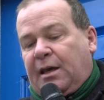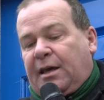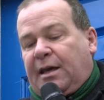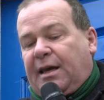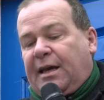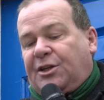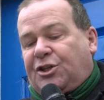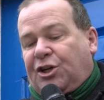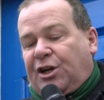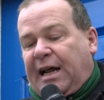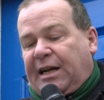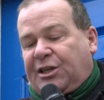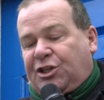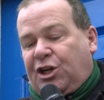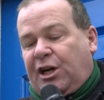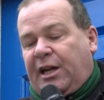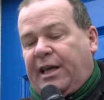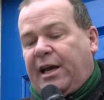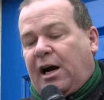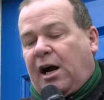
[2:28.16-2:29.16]

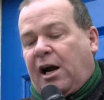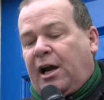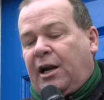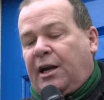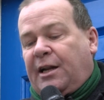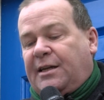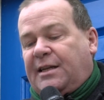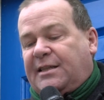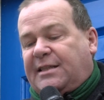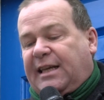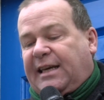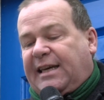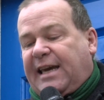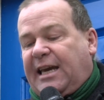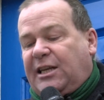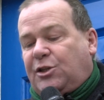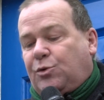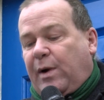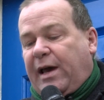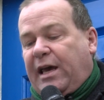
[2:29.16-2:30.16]
Internationally, Ireland is the
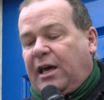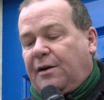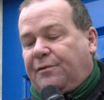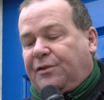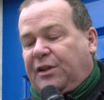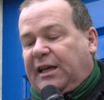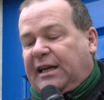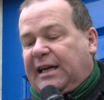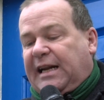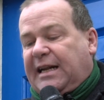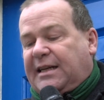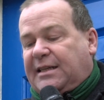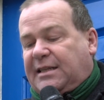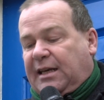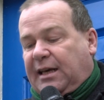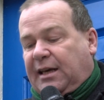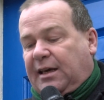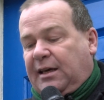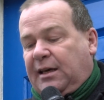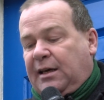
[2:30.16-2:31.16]
gateway of the
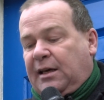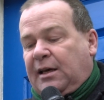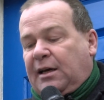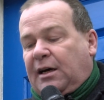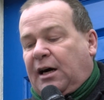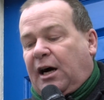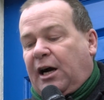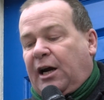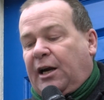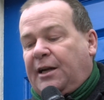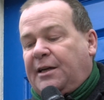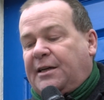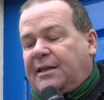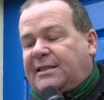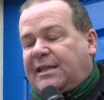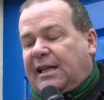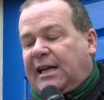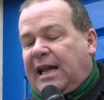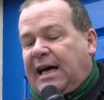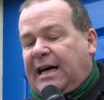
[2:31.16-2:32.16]
Atlantic. Ireland is
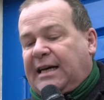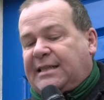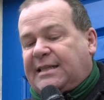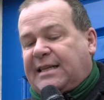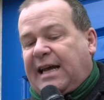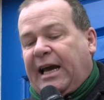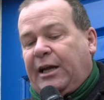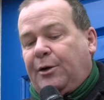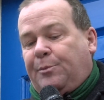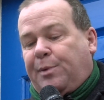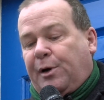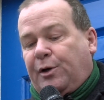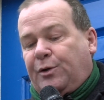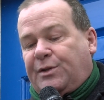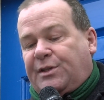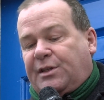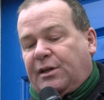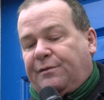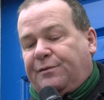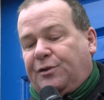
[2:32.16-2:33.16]
the last
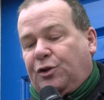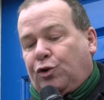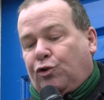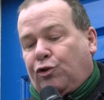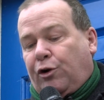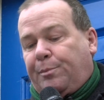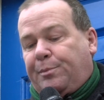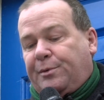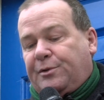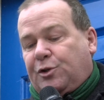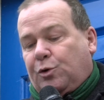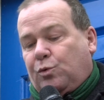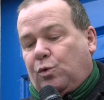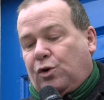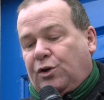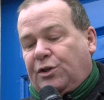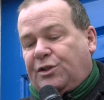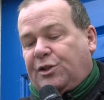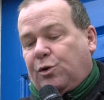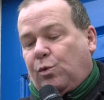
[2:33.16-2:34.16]
outpost of Europe
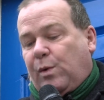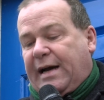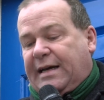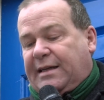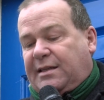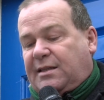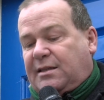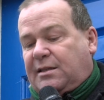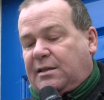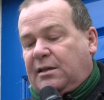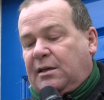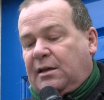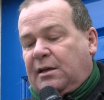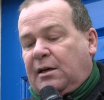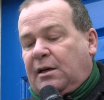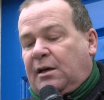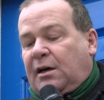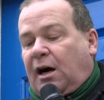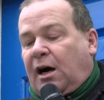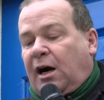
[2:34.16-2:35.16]
towards the west.
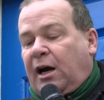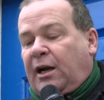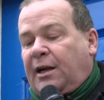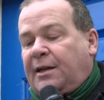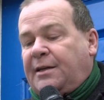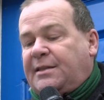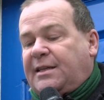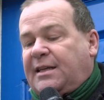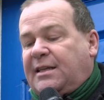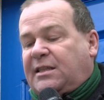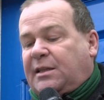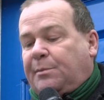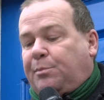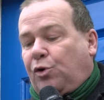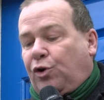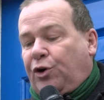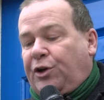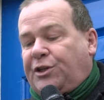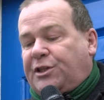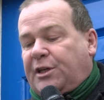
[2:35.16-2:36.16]
Ireland is the
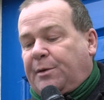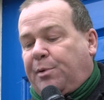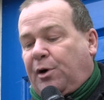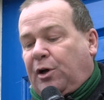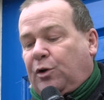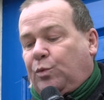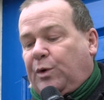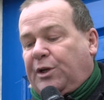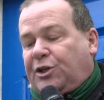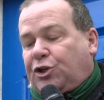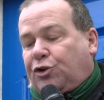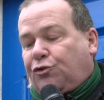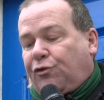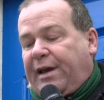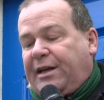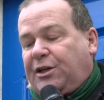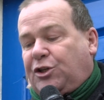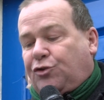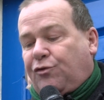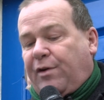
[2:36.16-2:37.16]
point upon which
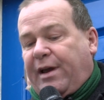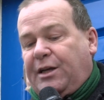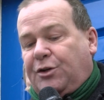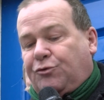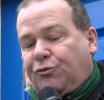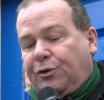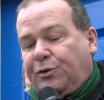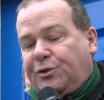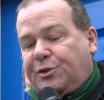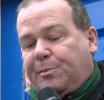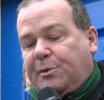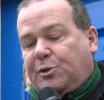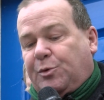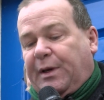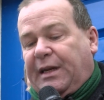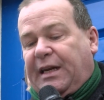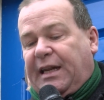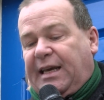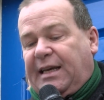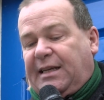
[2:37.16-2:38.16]
great trade routes
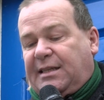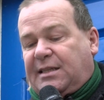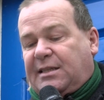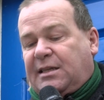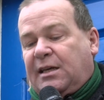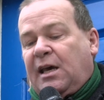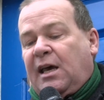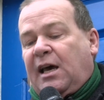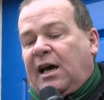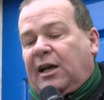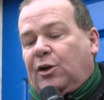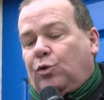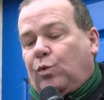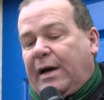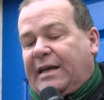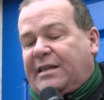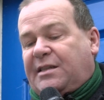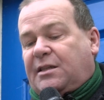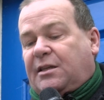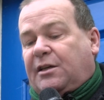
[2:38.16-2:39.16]
between east and
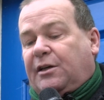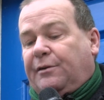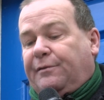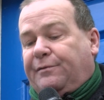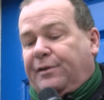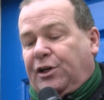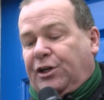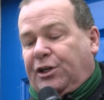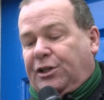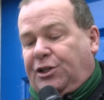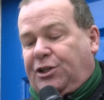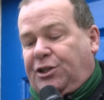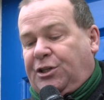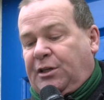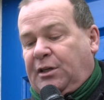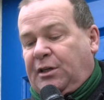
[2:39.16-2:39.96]
west converge.